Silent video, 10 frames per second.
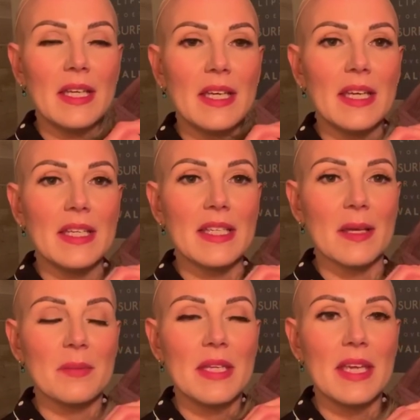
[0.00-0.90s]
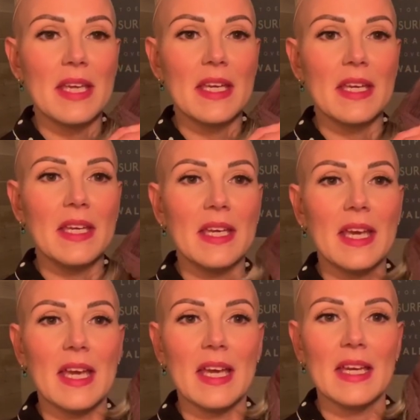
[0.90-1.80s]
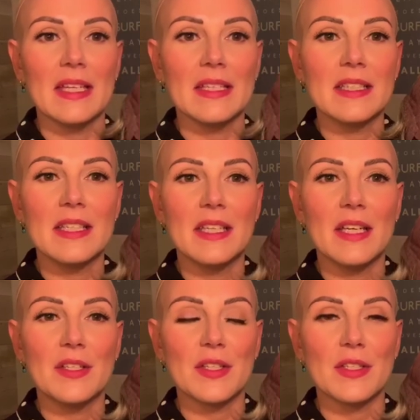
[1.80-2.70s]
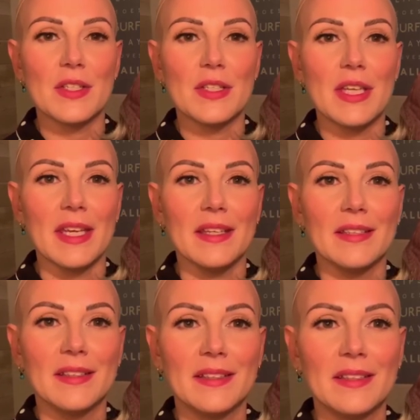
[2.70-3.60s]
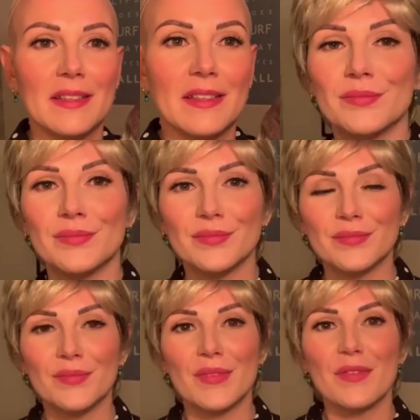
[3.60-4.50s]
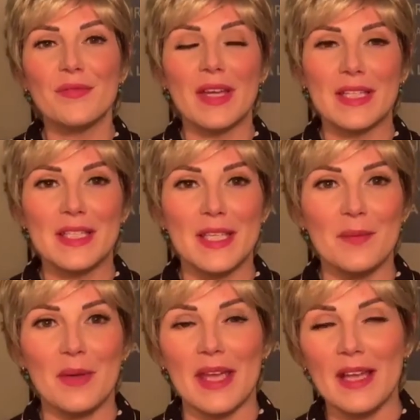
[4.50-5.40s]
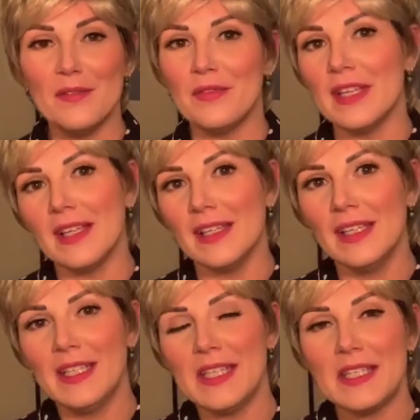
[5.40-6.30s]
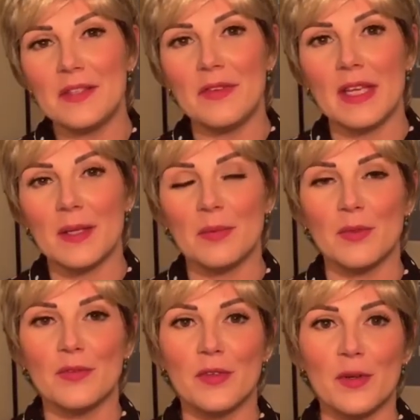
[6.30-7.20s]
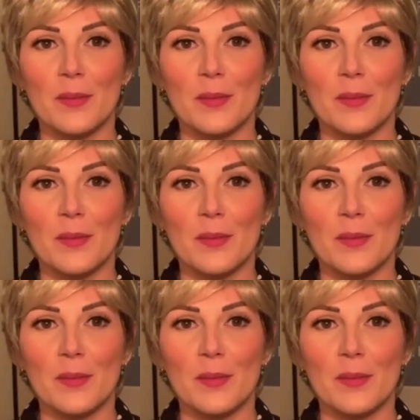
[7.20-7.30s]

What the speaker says: ear tabs here, and adjusters here. Vanity by Ellen Wille is available from